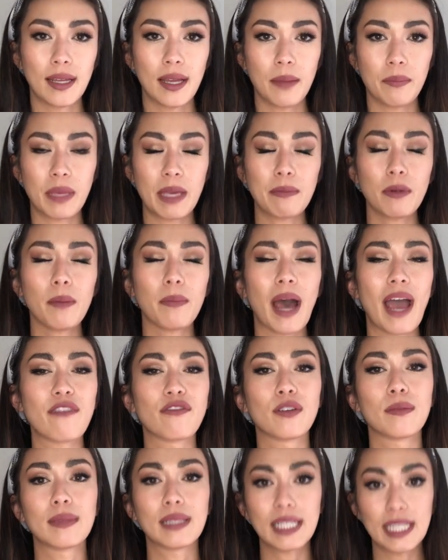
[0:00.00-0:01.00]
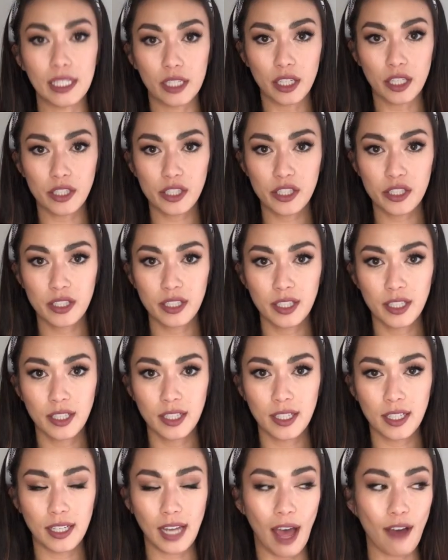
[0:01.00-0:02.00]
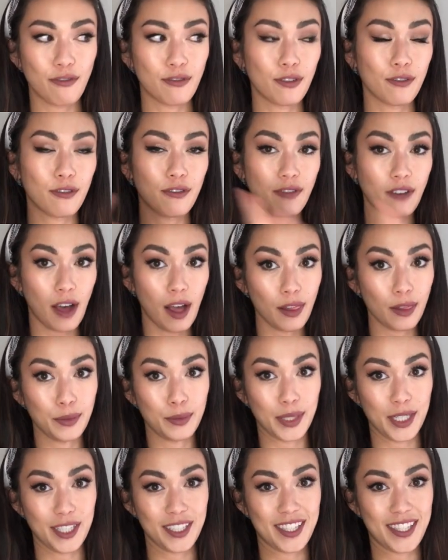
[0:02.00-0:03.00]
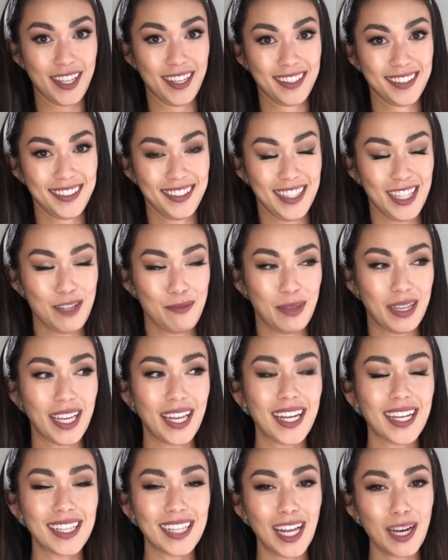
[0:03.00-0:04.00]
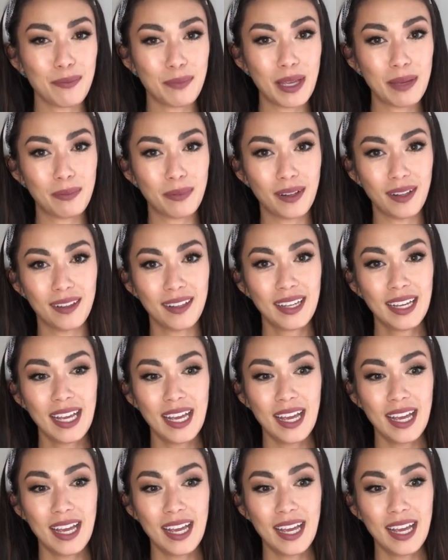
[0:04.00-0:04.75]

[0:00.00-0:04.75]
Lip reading: People buy from leaders, not from followers. In the beginning, a lot of people,